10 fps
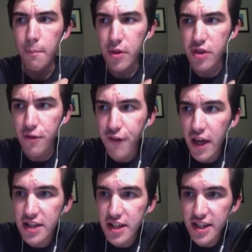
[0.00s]
But the
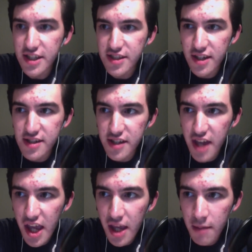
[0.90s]
fact that he's in his
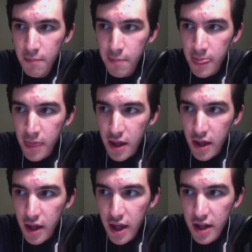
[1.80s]
game
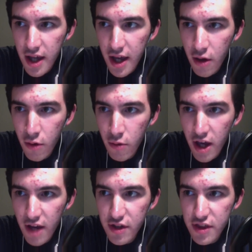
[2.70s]
and now
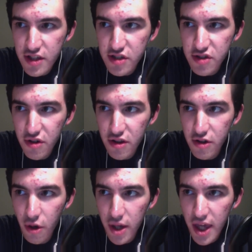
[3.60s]
everything's sort of
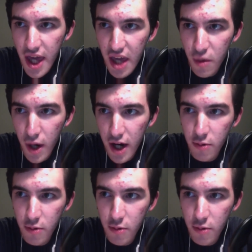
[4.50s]
going haywire